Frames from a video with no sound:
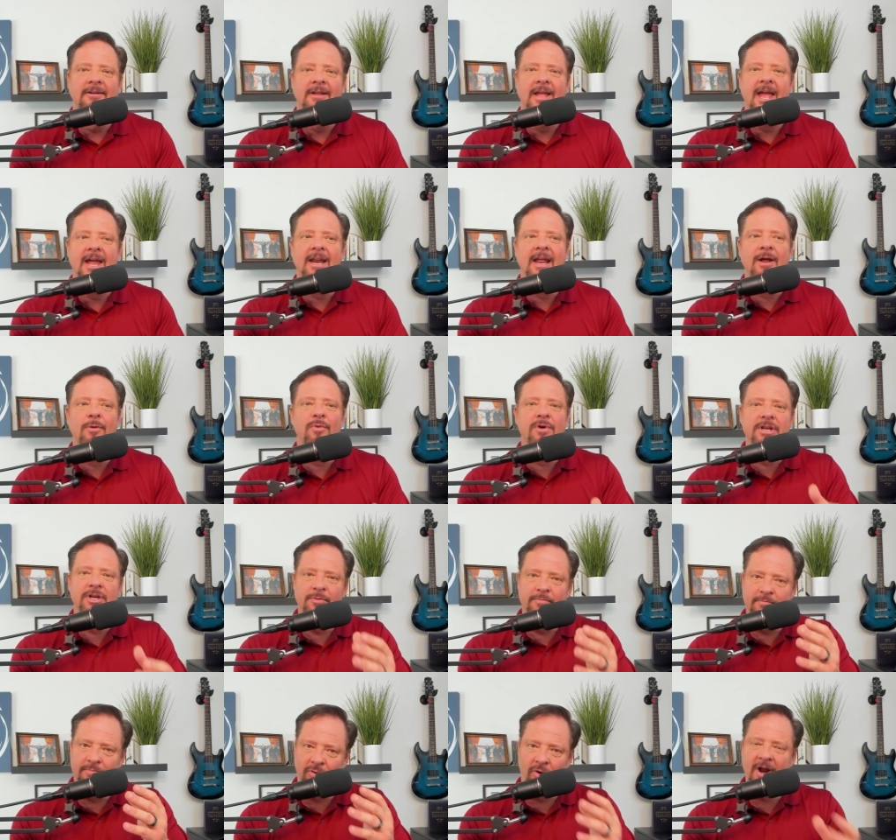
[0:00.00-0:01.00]
And when you
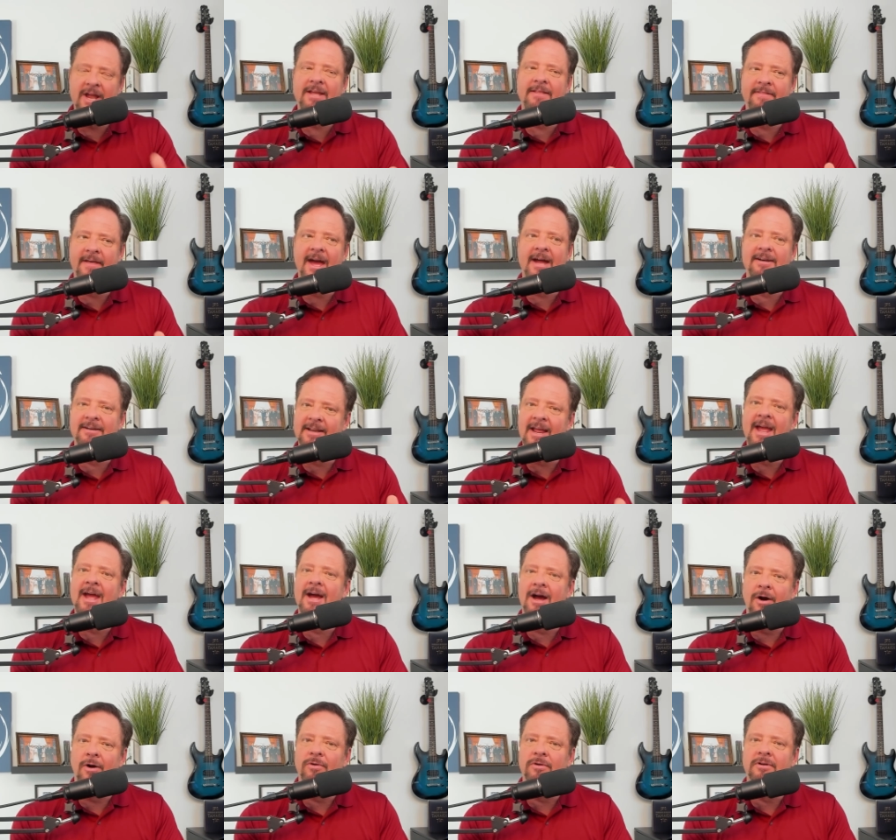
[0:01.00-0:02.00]
break that
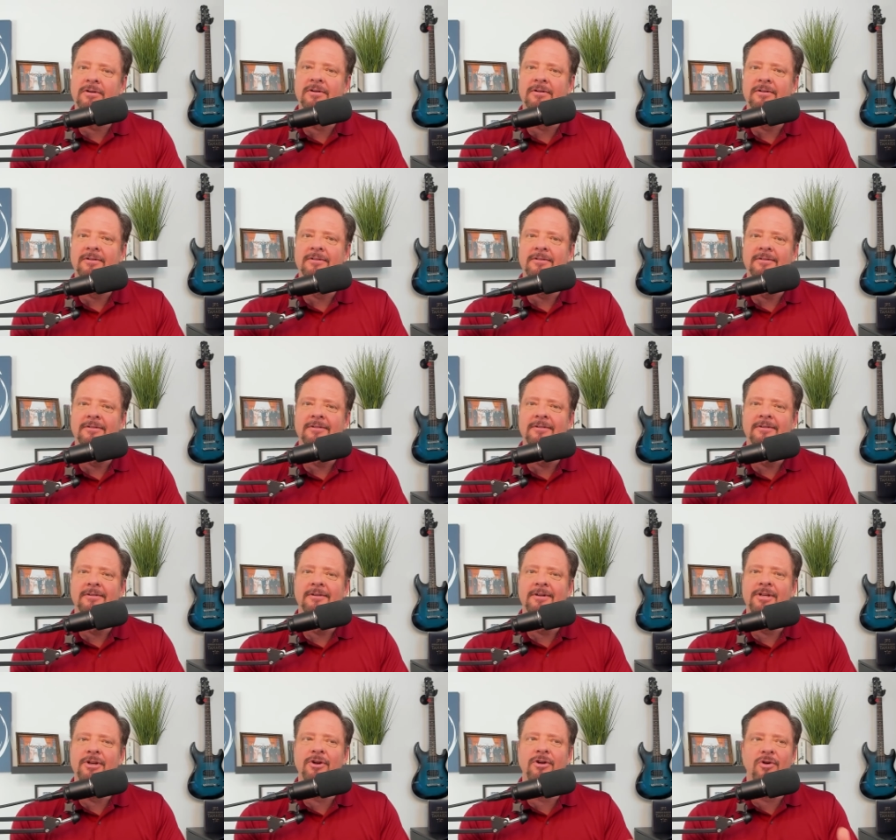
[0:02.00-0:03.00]
down,
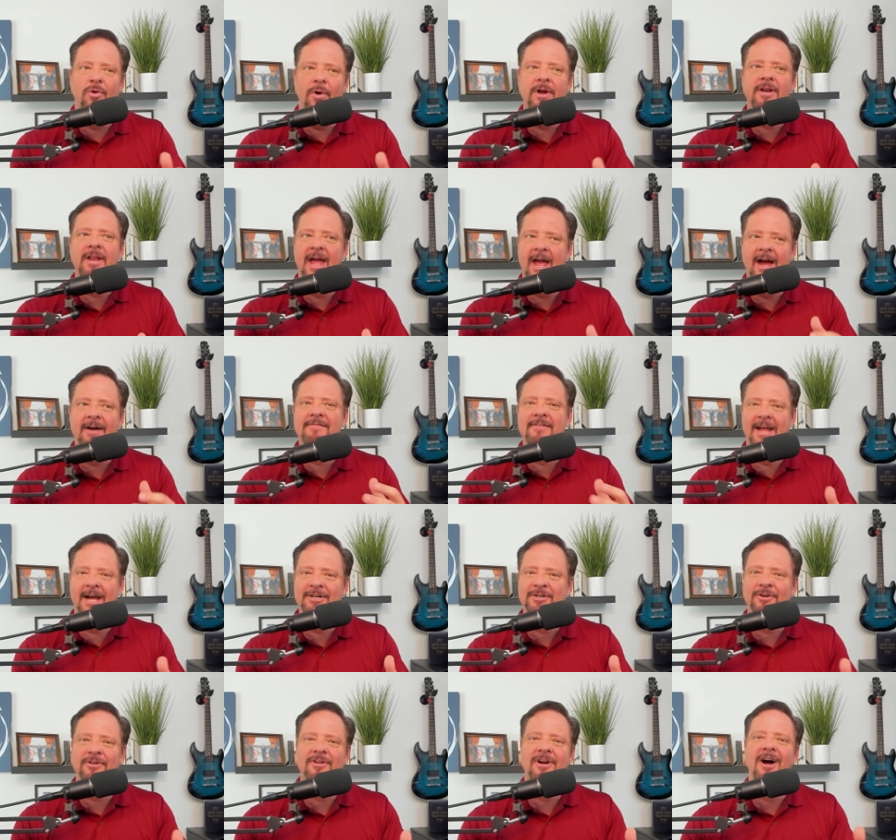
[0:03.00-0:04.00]
you're going to have
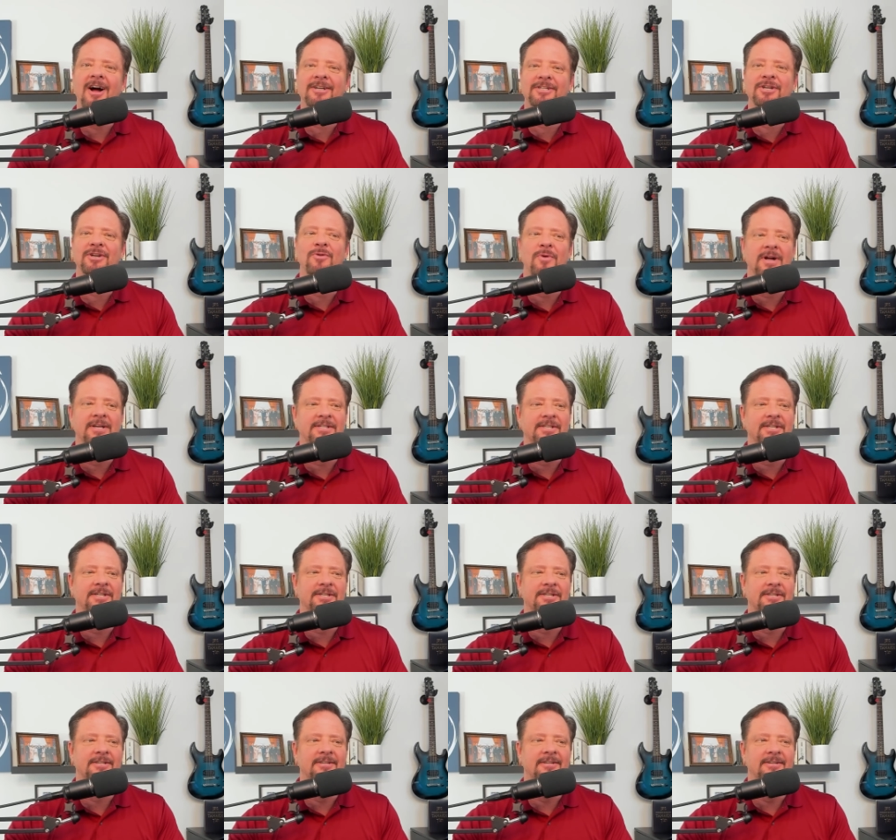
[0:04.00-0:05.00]
natural
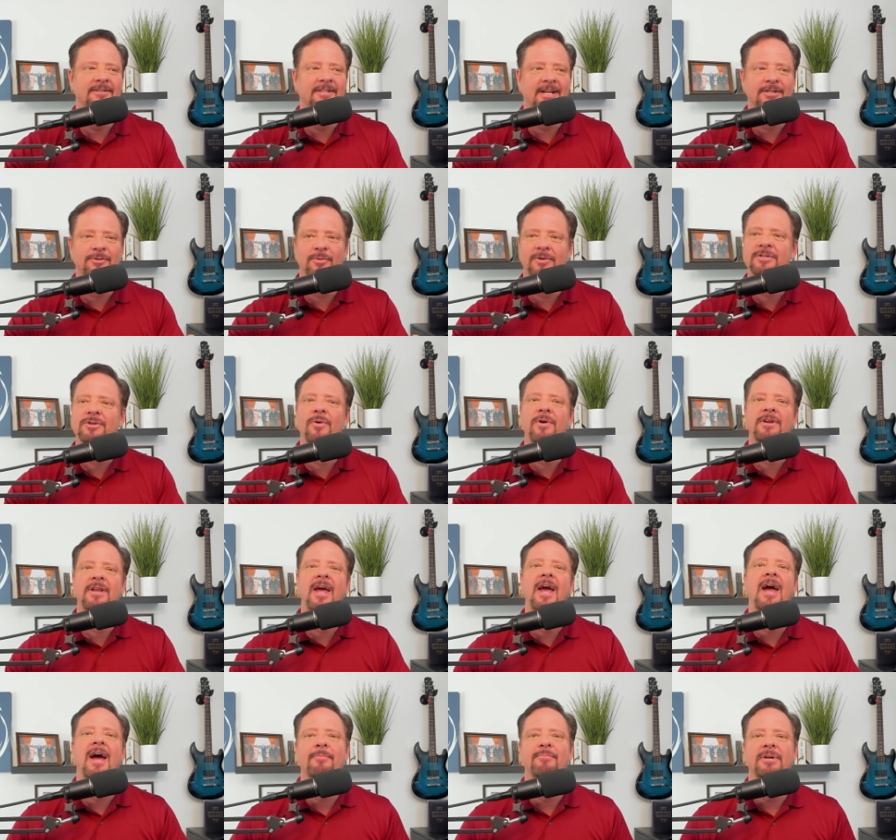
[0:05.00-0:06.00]
consequences. That's what's going to
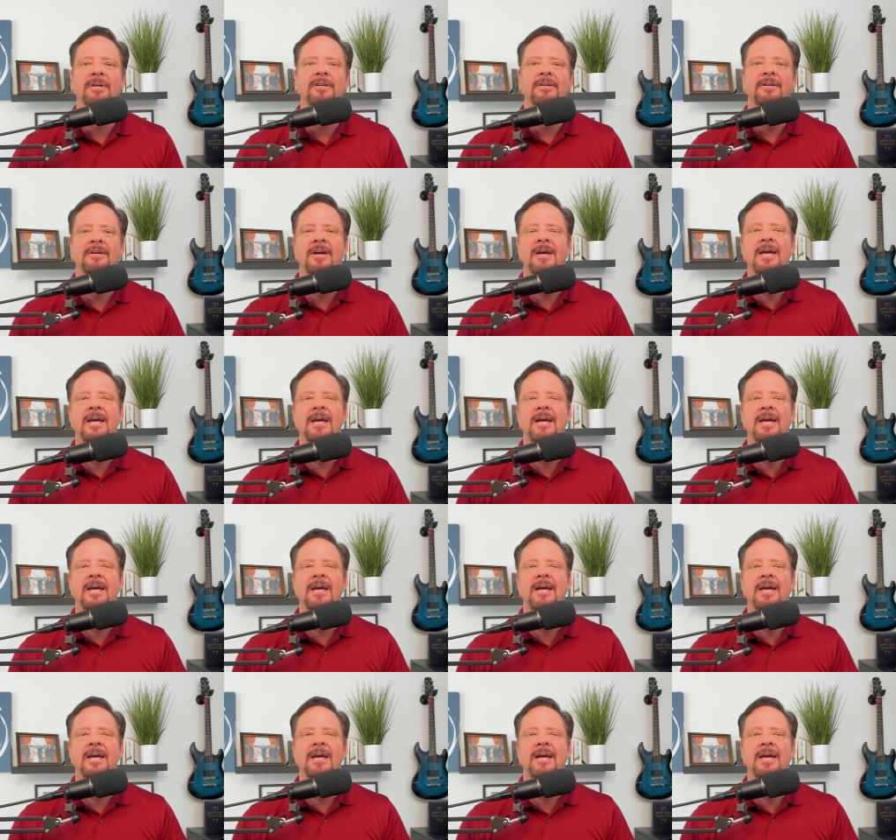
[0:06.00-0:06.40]
happen.